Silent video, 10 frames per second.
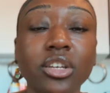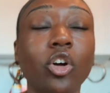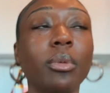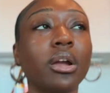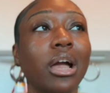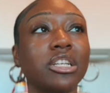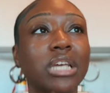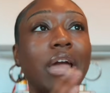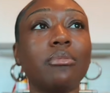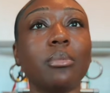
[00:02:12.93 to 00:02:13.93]
Oh my gosh,
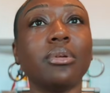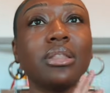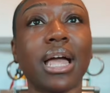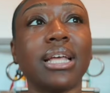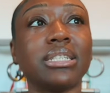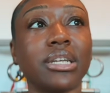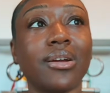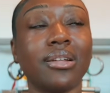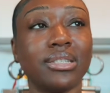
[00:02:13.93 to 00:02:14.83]
I remember last year on